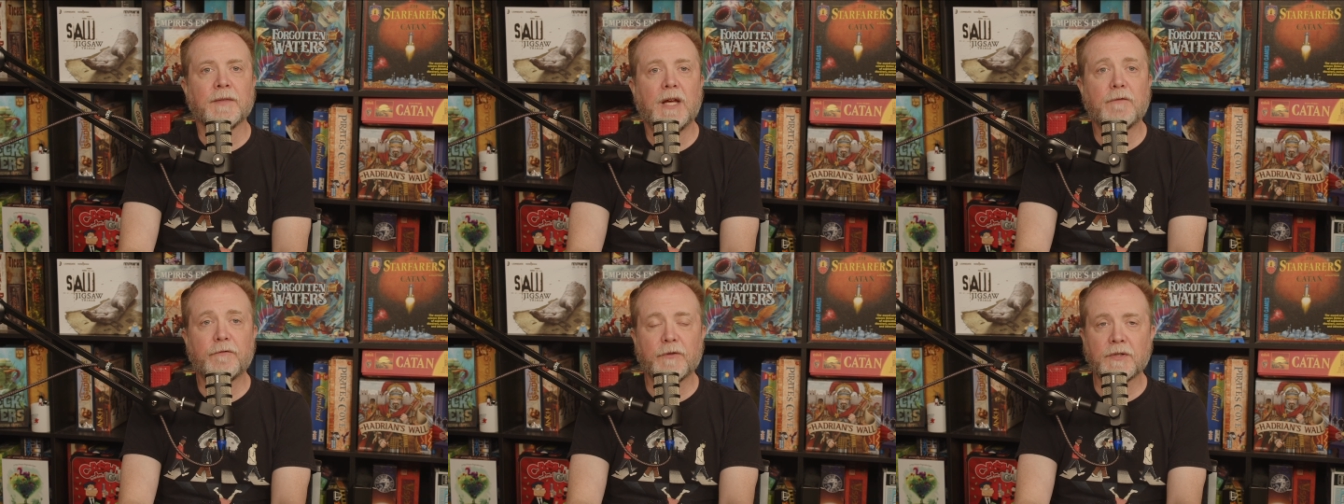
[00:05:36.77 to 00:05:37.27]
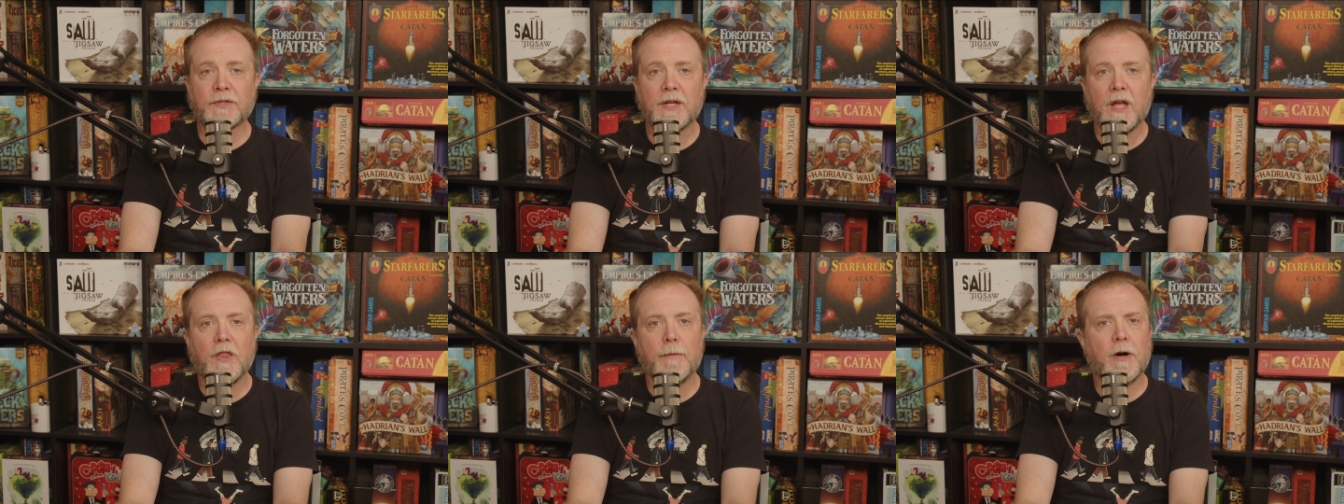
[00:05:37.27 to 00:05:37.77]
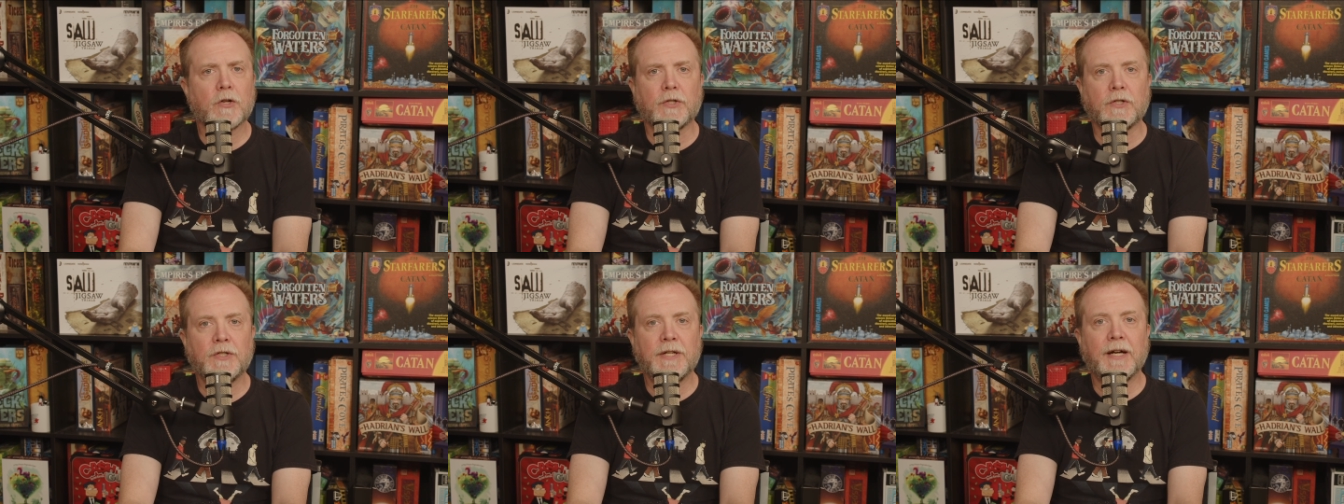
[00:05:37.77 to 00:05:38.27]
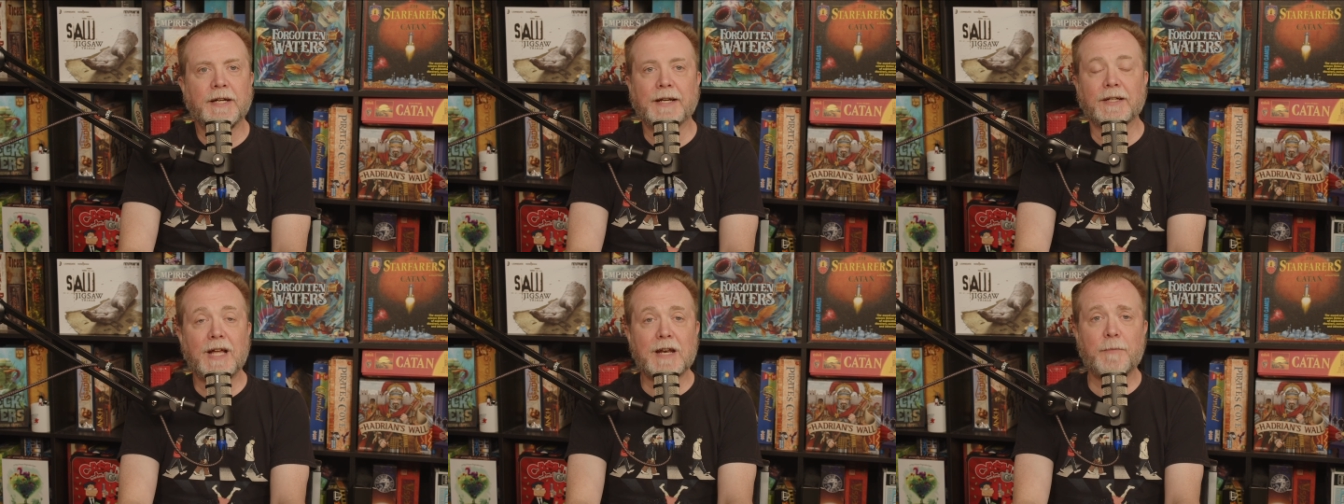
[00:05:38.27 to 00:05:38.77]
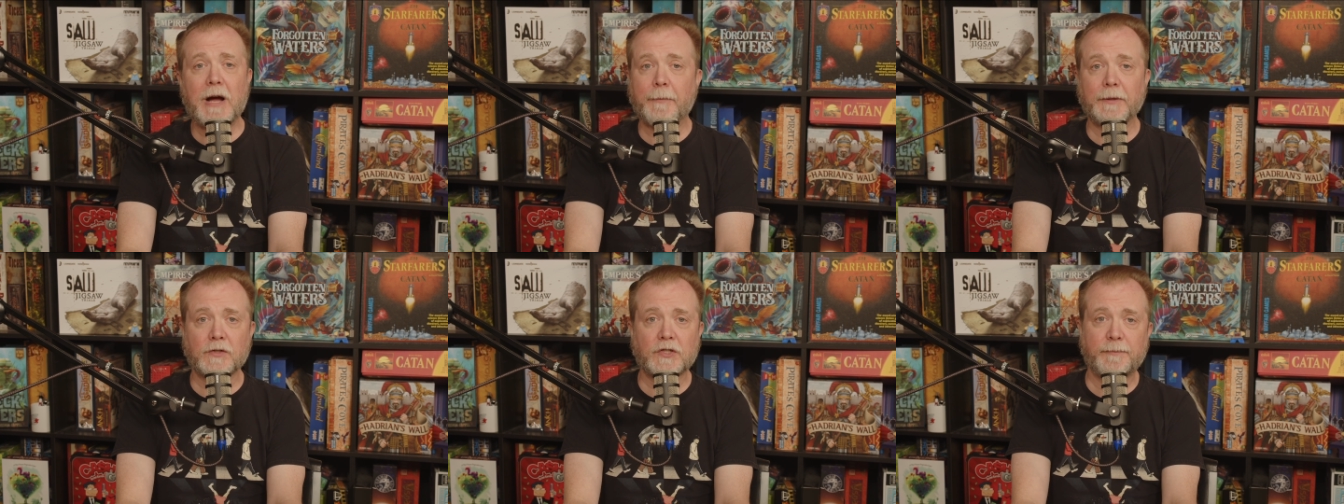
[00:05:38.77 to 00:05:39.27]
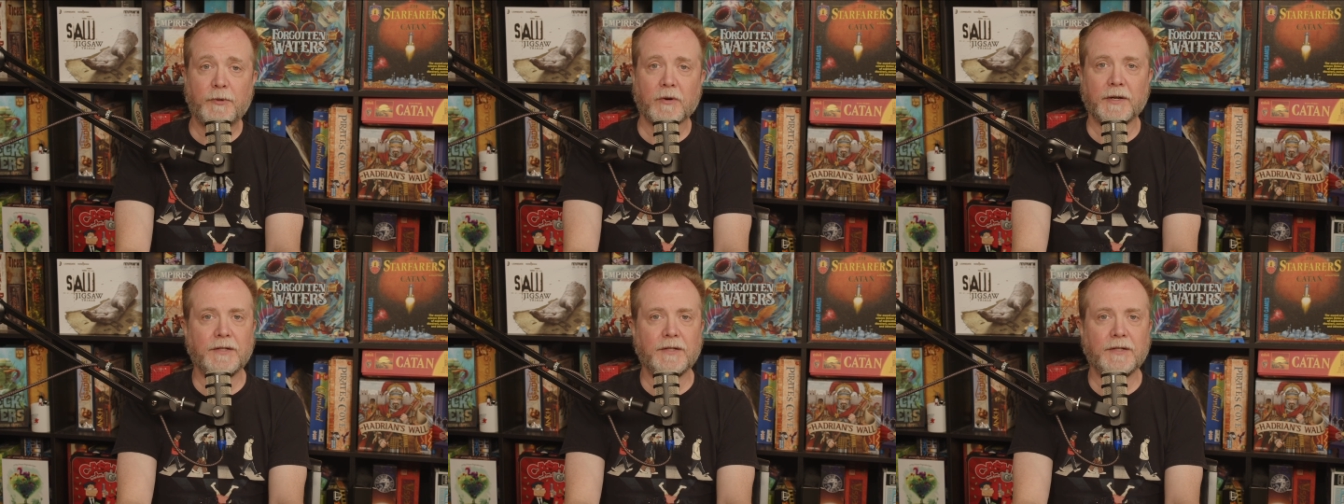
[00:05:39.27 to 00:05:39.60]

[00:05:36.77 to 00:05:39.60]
At first, the Bolshevik Jihad had a lot of popular support,